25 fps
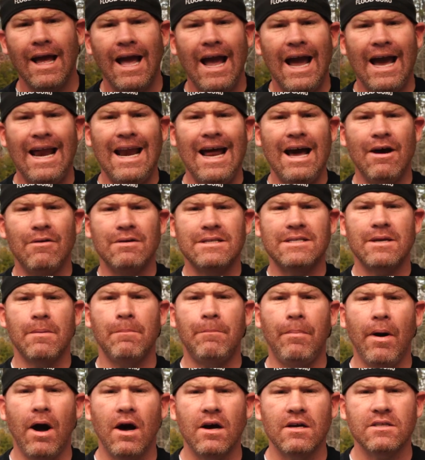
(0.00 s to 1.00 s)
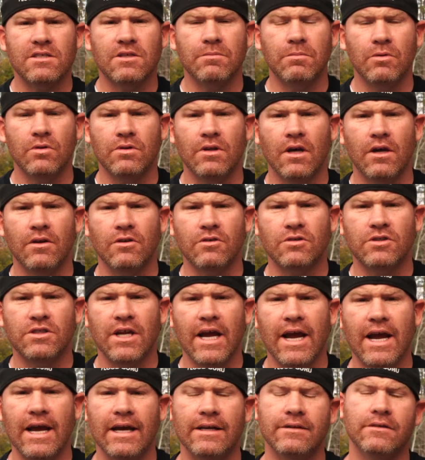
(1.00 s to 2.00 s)
and how it's impossible to
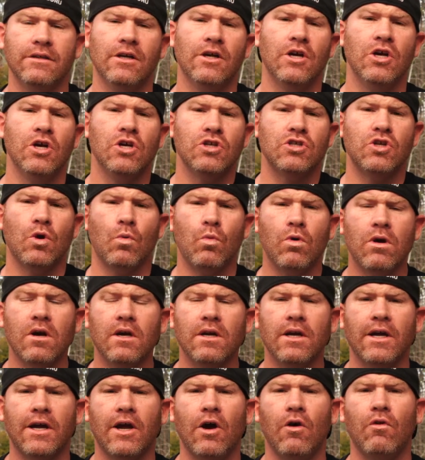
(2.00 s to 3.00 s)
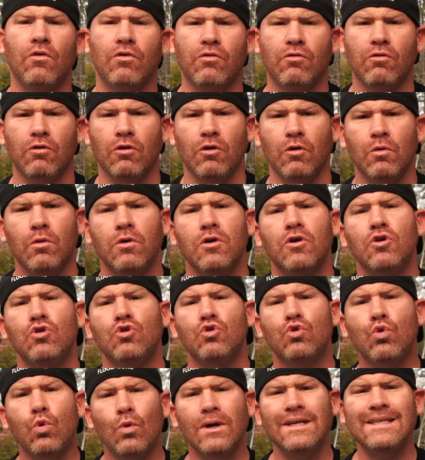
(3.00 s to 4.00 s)
understand. So we're going to go through
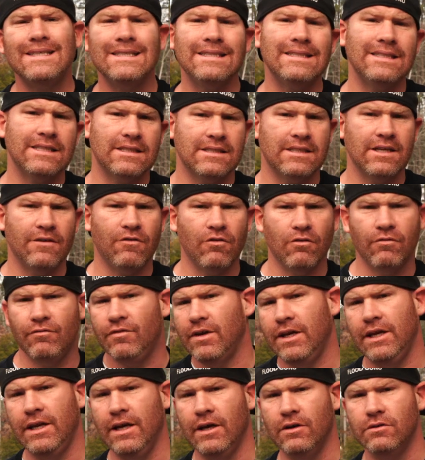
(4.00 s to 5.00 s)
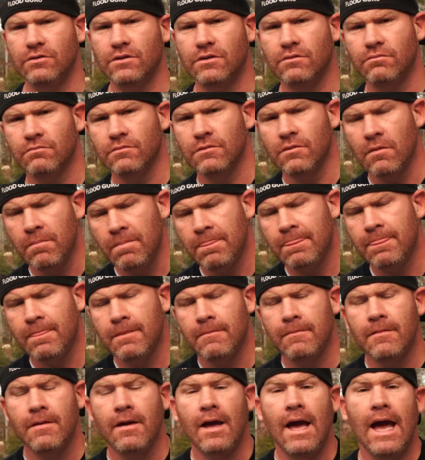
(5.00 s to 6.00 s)
26 different videos
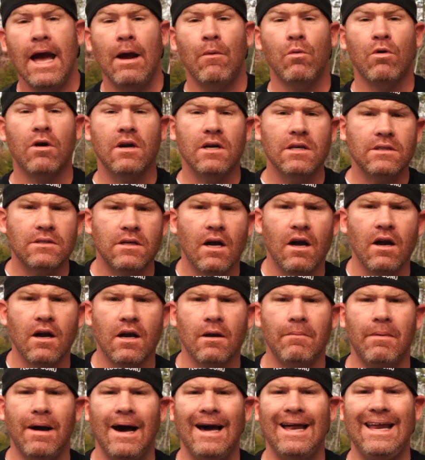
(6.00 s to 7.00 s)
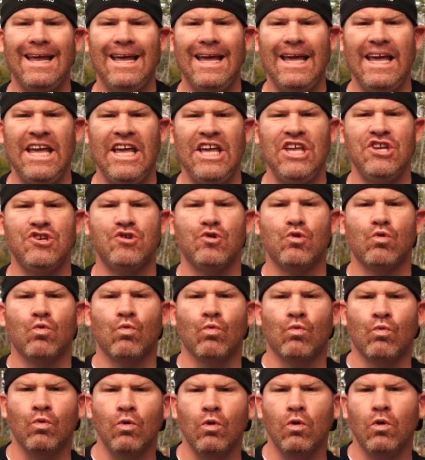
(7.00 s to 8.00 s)
and we're going to talk about each
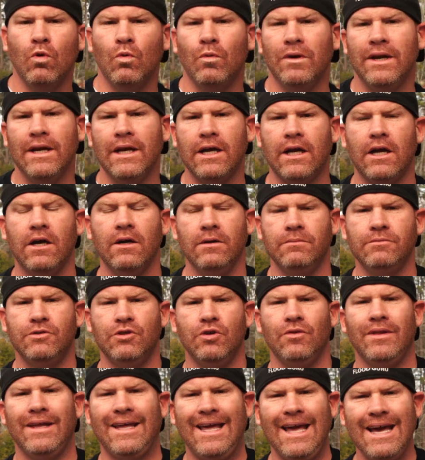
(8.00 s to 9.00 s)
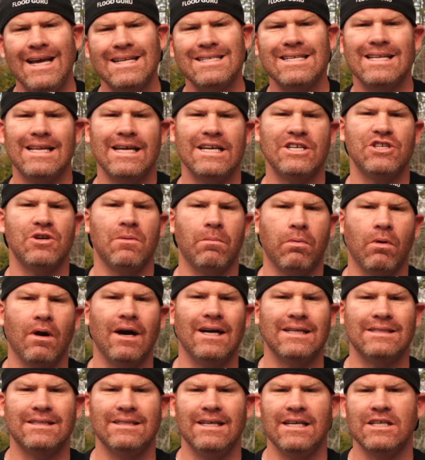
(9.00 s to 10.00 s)
rule when it comes to the cancellation
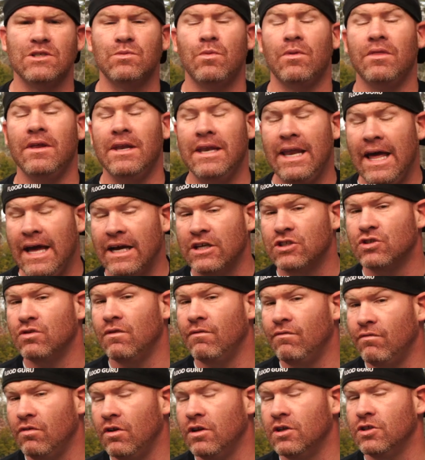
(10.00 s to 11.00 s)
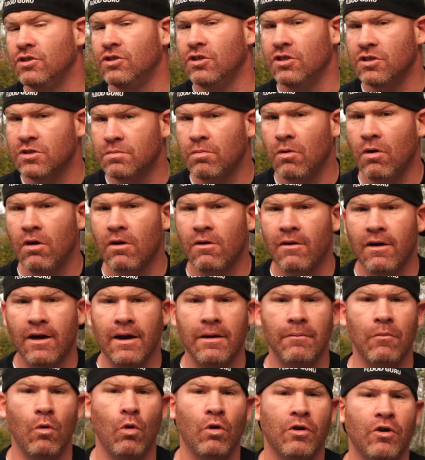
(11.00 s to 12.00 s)
process with the National Flood Insurance
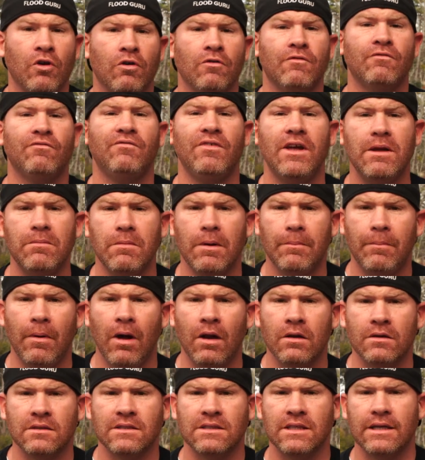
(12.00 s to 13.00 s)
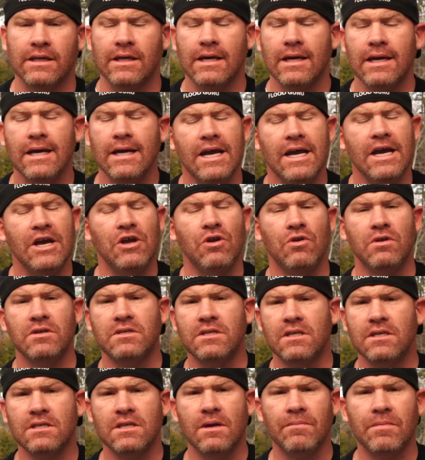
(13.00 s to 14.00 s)
Program or your FEMA policy. You know,
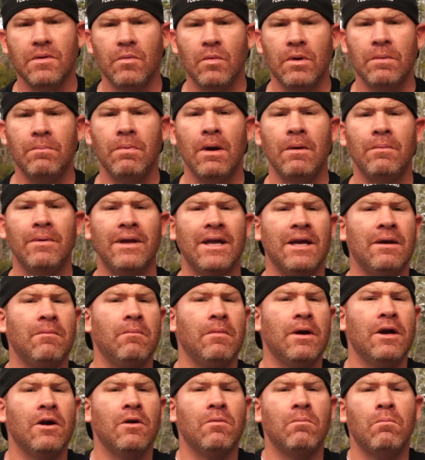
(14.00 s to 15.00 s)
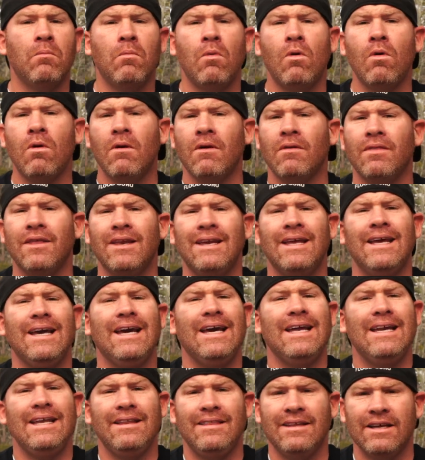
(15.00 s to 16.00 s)
this is something we probably get here more than
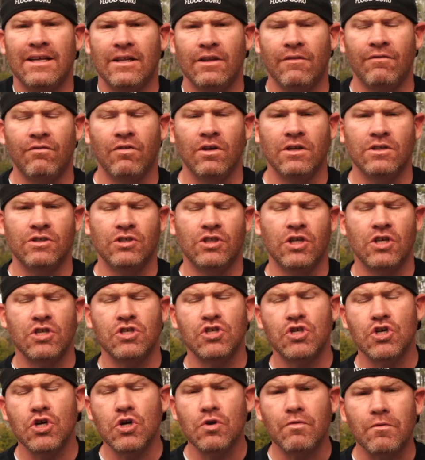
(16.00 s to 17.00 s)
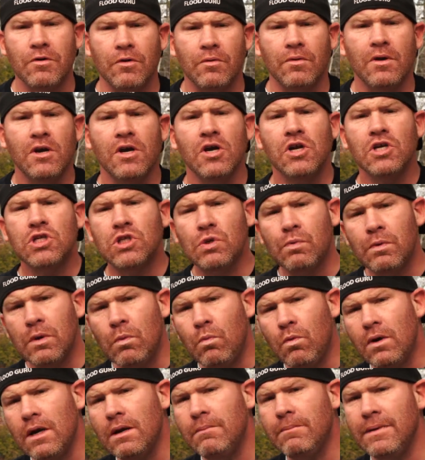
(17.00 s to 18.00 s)
anything at the Flood Insurance Guru. So we
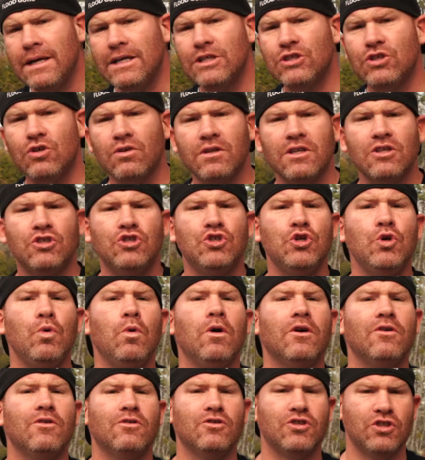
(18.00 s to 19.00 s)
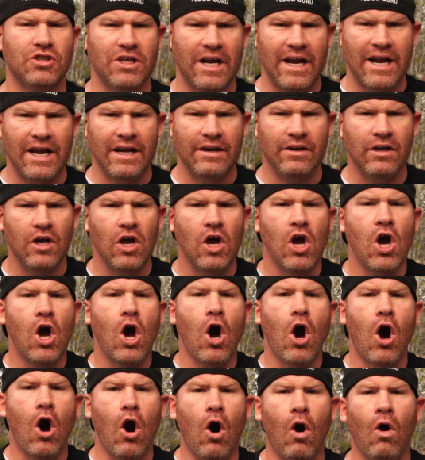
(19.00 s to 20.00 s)
want to make sure that you understand
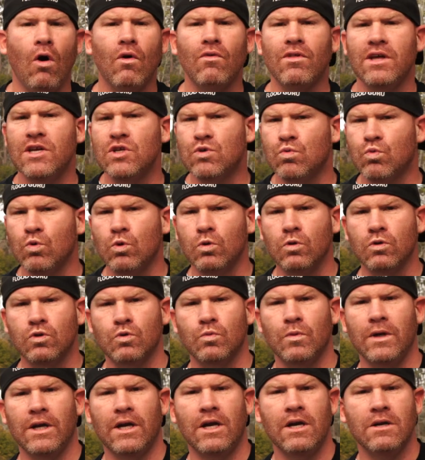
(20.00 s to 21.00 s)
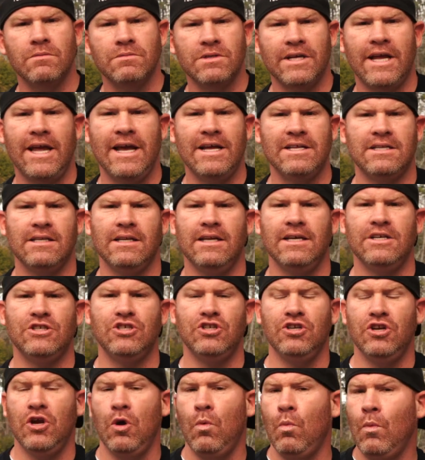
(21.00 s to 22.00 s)
all these rules when it comes to
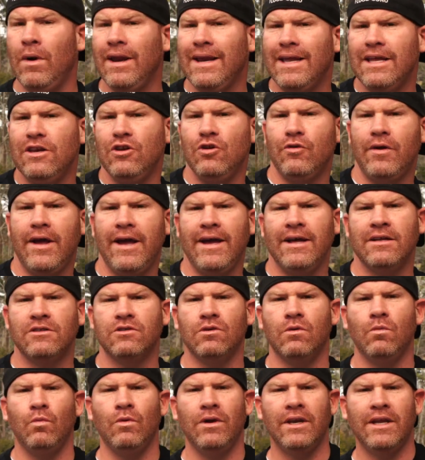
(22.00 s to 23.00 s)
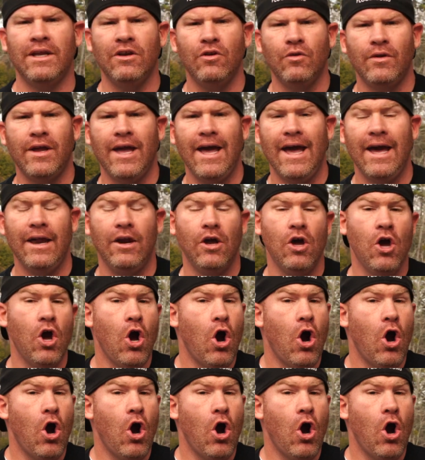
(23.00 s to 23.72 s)
cancellation. You know, when can you cancel? When can you can't?